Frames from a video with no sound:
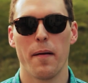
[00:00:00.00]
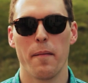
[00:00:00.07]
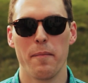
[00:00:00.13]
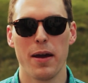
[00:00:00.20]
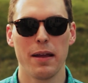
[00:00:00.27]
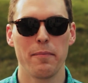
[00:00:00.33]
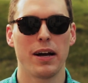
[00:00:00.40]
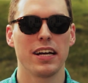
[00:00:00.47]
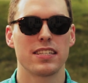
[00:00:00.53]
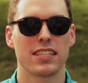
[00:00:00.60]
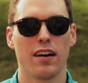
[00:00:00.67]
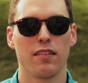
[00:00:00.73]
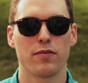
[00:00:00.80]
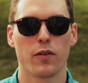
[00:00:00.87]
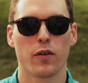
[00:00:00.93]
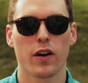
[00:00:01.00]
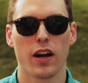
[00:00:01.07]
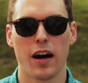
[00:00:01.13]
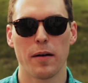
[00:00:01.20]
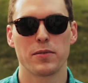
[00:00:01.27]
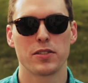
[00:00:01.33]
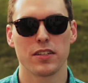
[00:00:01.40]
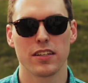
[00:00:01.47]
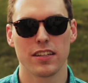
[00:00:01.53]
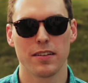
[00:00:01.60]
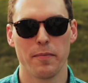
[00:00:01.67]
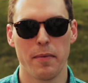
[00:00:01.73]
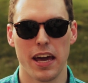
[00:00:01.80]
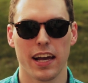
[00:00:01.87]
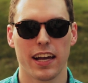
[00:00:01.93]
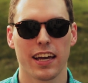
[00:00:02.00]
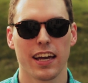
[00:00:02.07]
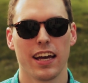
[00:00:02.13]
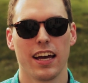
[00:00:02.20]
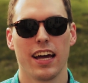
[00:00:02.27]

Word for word: made myself or helped make.